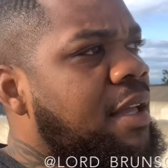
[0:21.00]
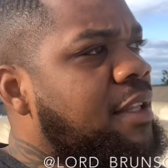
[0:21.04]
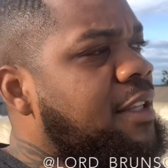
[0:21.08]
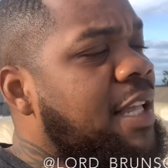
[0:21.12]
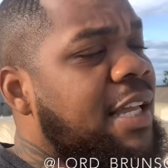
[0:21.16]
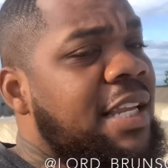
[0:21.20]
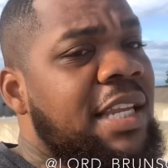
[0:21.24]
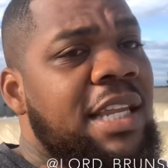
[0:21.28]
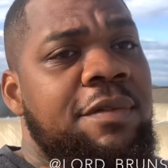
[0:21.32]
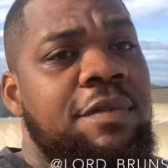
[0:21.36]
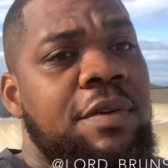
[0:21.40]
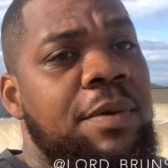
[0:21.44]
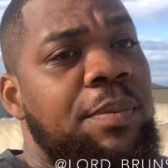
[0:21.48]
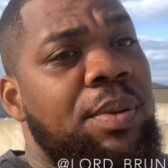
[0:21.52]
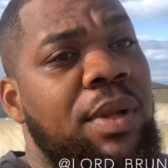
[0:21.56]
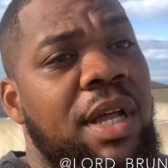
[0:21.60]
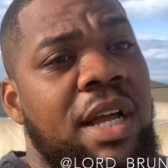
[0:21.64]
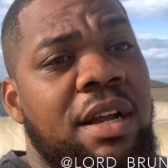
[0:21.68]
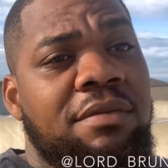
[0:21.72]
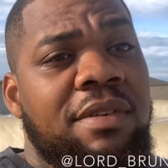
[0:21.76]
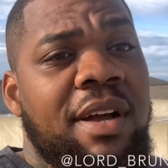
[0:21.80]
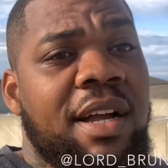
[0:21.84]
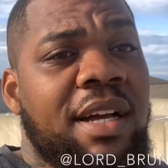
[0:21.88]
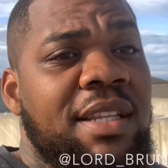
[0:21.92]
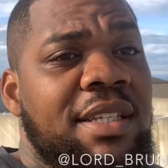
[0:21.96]
Didn't even play
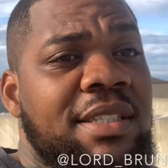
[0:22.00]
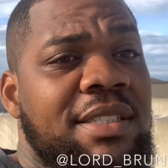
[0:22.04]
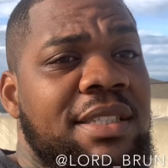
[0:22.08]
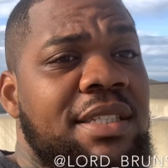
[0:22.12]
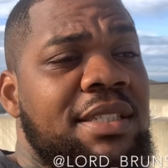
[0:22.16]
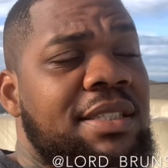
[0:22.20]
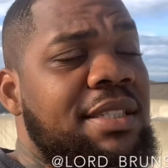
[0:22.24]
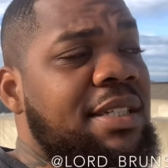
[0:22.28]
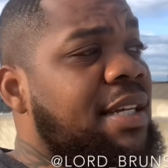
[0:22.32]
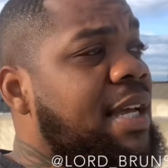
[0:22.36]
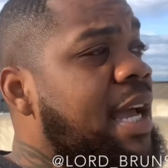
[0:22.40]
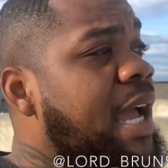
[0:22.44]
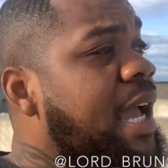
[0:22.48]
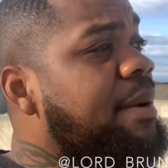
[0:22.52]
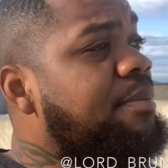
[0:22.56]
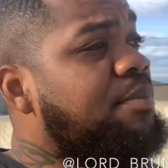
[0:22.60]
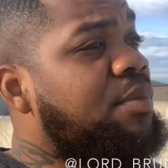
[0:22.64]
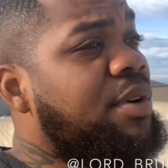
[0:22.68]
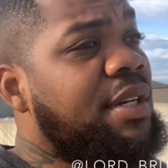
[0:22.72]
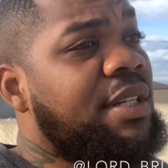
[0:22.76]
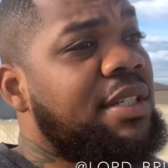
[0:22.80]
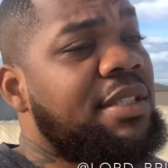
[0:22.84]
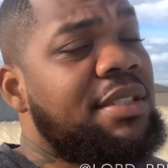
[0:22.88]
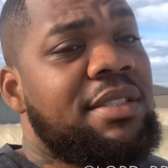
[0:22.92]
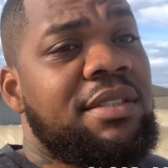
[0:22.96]
a regular season game
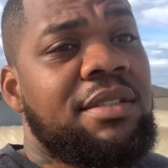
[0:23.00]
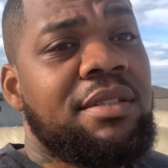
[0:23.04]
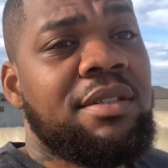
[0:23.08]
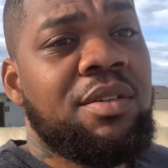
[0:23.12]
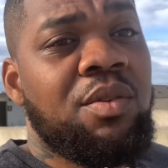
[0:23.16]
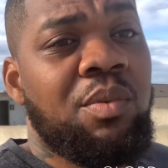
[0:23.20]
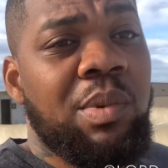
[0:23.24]
with us.